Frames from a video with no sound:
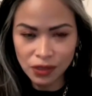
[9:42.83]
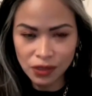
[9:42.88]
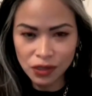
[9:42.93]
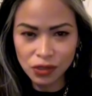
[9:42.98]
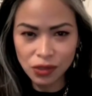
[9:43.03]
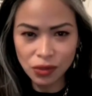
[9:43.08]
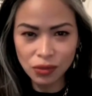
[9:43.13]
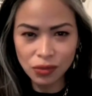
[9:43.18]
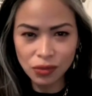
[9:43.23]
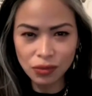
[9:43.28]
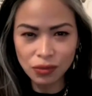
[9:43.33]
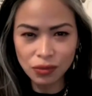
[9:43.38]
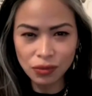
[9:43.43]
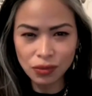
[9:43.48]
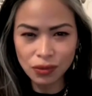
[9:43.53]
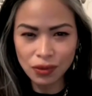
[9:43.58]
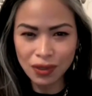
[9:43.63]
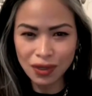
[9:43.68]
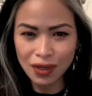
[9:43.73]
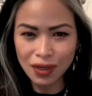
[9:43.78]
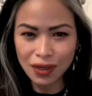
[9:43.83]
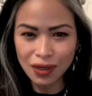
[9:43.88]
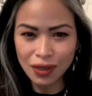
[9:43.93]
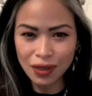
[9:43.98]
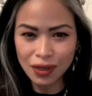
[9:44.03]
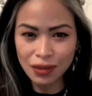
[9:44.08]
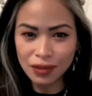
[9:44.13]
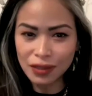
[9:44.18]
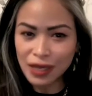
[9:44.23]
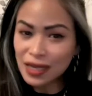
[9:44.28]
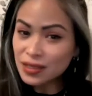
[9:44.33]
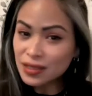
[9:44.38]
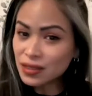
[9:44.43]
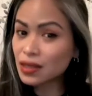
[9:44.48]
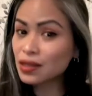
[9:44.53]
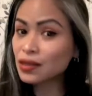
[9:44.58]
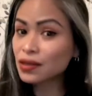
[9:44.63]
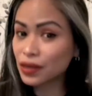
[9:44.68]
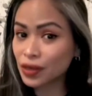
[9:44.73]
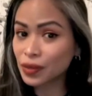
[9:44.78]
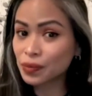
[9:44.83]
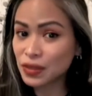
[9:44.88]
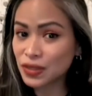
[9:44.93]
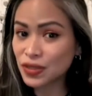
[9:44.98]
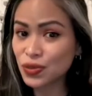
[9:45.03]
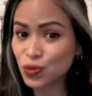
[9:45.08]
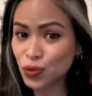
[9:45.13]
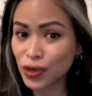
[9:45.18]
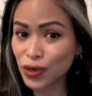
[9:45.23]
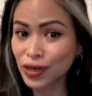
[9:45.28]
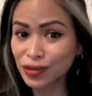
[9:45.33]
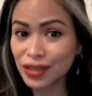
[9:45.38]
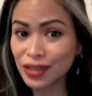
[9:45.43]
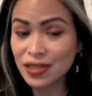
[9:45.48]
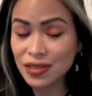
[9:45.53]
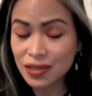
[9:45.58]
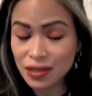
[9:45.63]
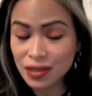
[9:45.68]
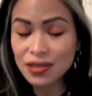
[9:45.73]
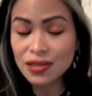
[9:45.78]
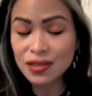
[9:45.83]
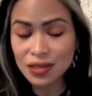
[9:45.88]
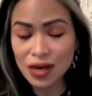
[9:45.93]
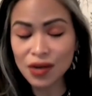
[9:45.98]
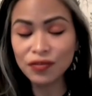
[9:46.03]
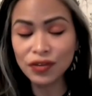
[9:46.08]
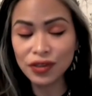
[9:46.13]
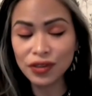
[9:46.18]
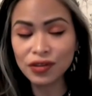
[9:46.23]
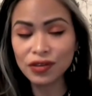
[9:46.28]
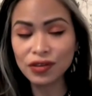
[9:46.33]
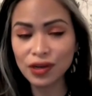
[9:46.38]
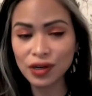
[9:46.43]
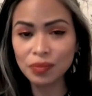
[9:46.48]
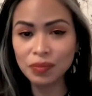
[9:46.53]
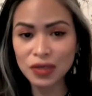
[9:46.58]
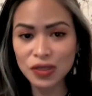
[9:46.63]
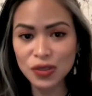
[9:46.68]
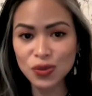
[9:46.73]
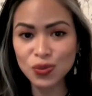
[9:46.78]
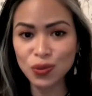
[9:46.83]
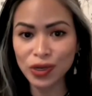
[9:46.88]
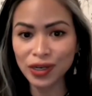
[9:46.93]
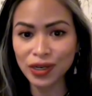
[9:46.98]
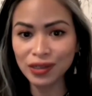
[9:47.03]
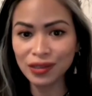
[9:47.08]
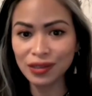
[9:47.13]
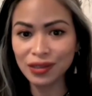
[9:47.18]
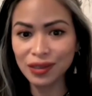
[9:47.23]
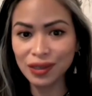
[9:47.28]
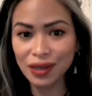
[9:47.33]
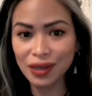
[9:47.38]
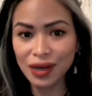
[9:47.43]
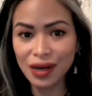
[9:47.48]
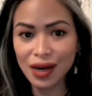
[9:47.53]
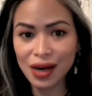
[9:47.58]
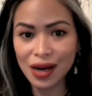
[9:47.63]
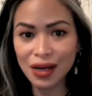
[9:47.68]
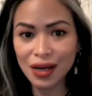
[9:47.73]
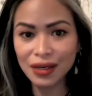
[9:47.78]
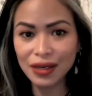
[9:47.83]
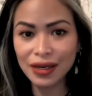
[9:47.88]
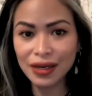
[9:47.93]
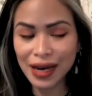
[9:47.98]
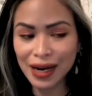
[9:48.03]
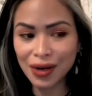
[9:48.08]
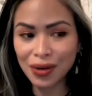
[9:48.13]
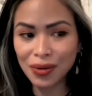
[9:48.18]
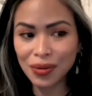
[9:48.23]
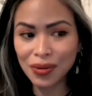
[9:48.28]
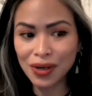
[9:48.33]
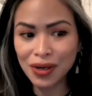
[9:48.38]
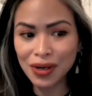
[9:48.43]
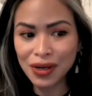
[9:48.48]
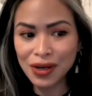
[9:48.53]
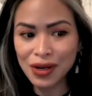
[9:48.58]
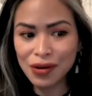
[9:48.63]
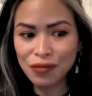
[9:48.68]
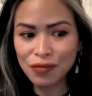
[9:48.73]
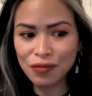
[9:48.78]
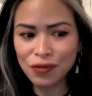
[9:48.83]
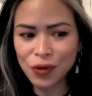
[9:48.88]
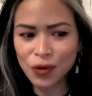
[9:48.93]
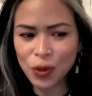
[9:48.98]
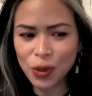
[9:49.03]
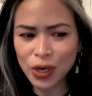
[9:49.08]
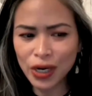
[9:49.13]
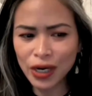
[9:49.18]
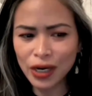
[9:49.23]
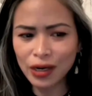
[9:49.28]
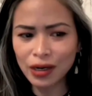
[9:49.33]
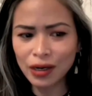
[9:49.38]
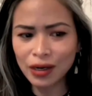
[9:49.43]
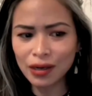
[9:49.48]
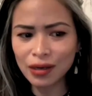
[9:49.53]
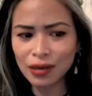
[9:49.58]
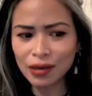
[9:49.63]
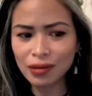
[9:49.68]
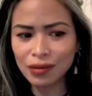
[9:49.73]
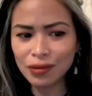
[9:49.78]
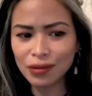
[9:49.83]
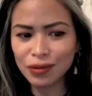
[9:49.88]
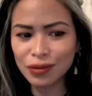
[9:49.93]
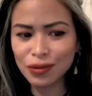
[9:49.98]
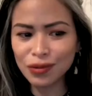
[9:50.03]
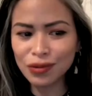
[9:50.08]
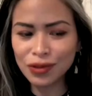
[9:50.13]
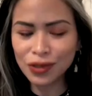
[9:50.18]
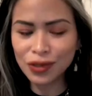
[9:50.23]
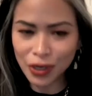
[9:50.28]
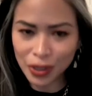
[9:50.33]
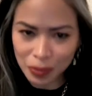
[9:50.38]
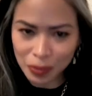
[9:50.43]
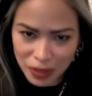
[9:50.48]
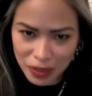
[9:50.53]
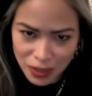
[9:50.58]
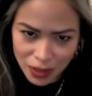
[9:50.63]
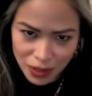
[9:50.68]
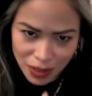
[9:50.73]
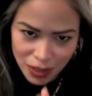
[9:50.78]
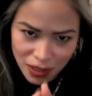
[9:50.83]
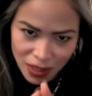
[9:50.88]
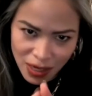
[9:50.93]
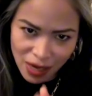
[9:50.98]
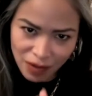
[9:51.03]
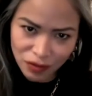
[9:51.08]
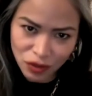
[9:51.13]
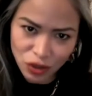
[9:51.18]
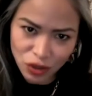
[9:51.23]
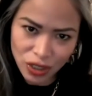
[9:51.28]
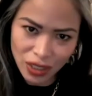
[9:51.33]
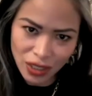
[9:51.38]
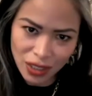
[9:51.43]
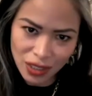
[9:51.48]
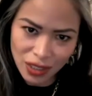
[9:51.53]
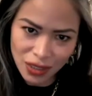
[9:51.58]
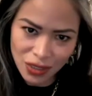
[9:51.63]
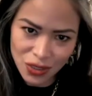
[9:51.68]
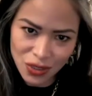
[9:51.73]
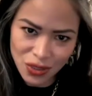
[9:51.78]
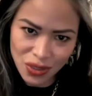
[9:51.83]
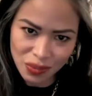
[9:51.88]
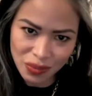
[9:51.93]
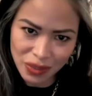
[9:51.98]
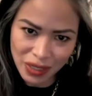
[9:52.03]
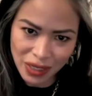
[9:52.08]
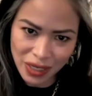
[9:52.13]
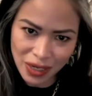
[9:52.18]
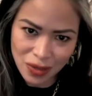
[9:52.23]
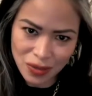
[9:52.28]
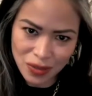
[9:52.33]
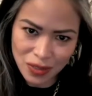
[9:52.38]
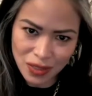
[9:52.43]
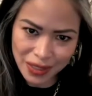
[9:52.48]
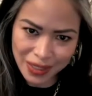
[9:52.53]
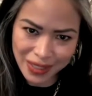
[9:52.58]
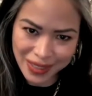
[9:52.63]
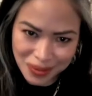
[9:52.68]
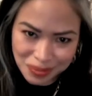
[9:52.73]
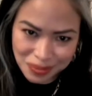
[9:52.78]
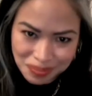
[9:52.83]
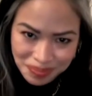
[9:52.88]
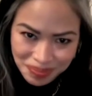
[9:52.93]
So that's the therapist's work. That's the self of the therapist's work. Now, for therapists that doesn't have training in discernment counseling,